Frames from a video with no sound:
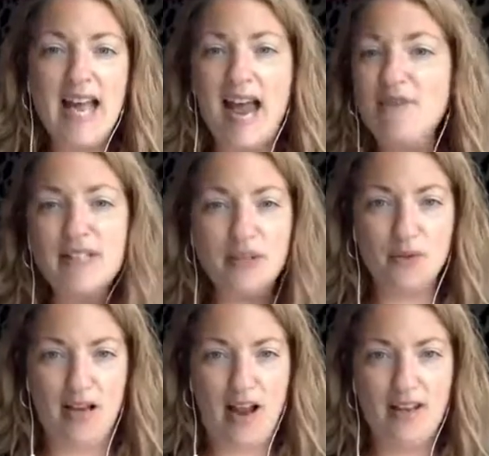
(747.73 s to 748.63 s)
every single
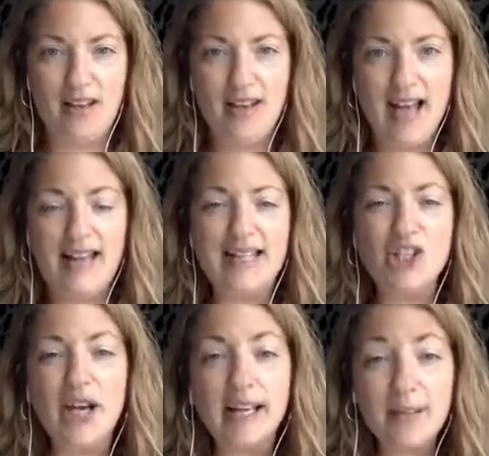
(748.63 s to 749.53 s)
day. And I
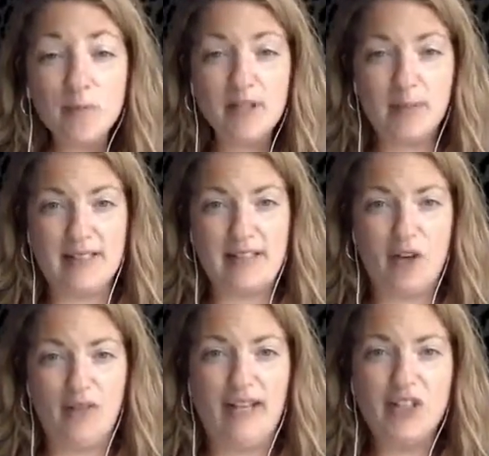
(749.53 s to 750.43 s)
check in with
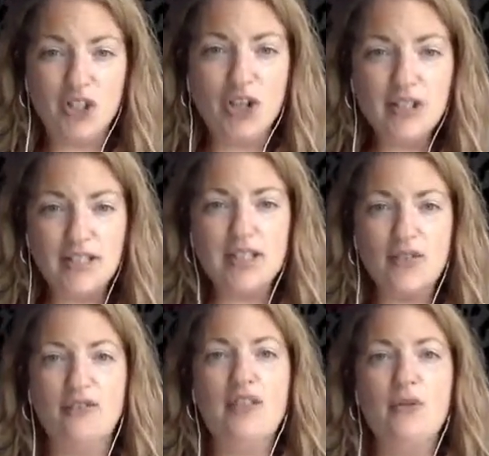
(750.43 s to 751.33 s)
myself, like, does this
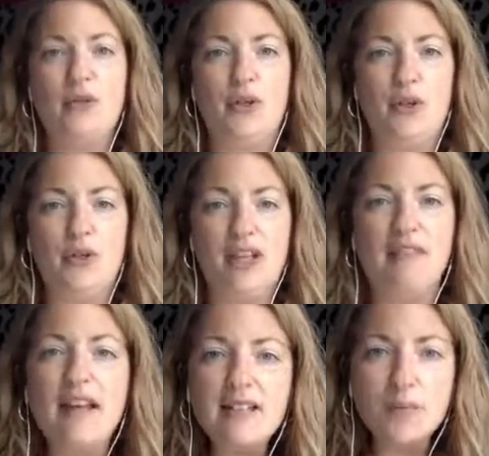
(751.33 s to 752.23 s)
feel good? And
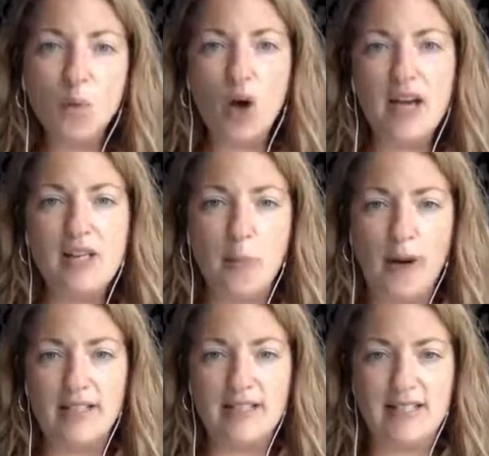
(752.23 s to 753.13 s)
that's why the
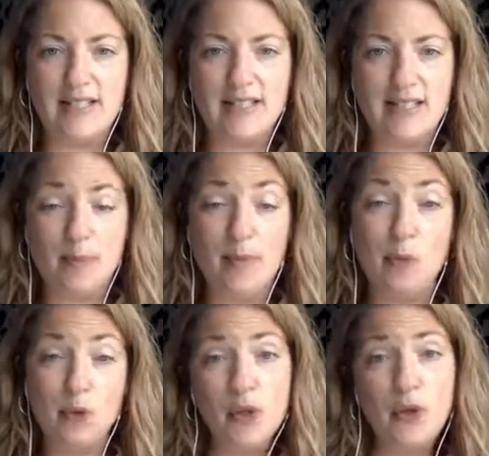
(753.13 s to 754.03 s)
practices that
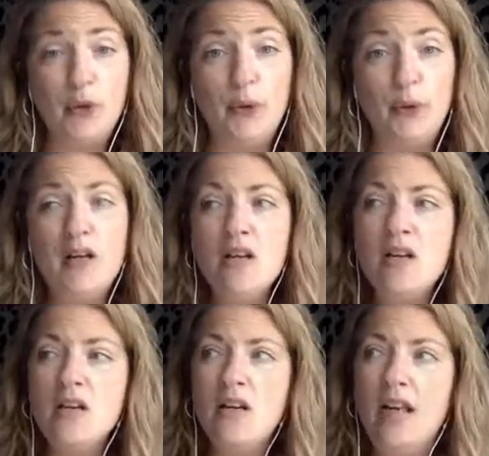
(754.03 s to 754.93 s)
people do,
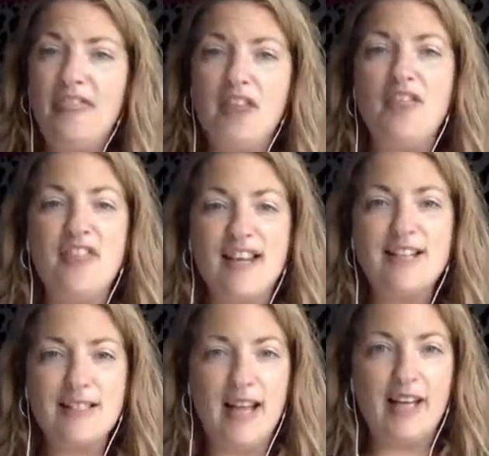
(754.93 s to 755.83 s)
the
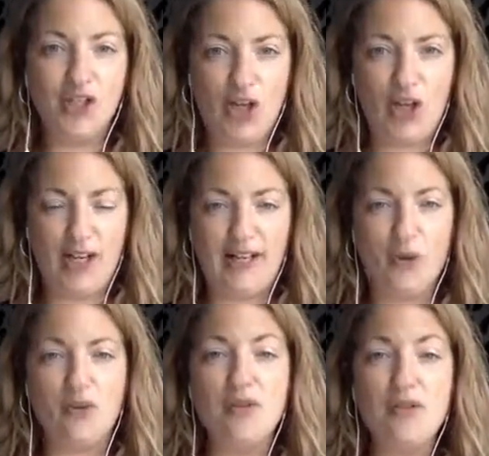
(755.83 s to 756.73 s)
things like journaling,
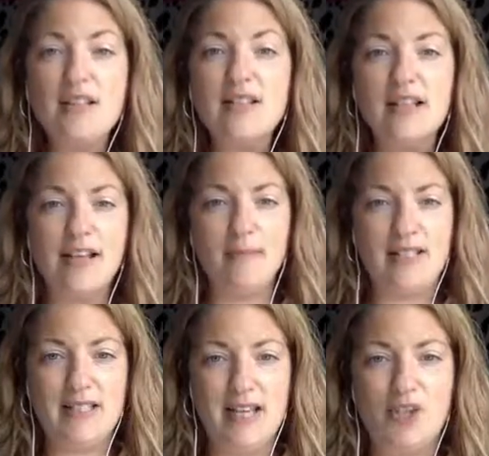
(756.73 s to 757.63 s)
or the things like a
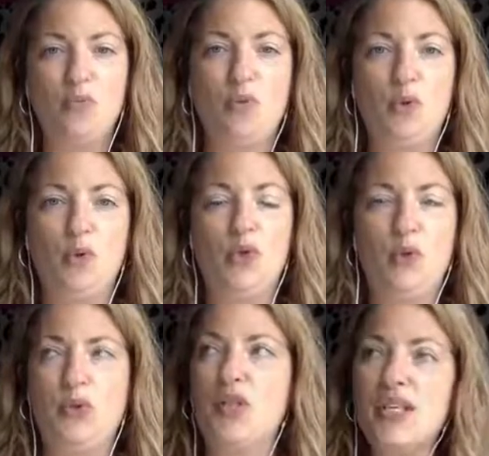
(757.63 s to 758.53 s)
meditation walk,
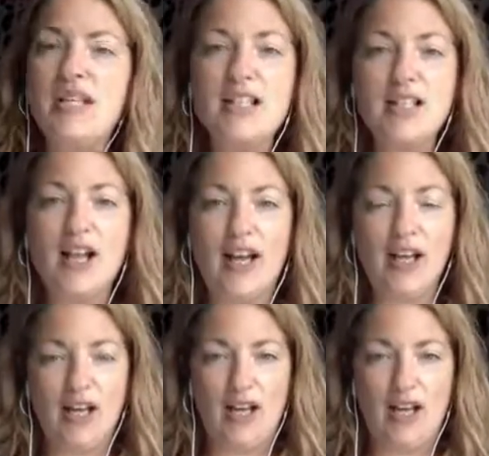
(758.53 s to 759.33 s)
or the thing like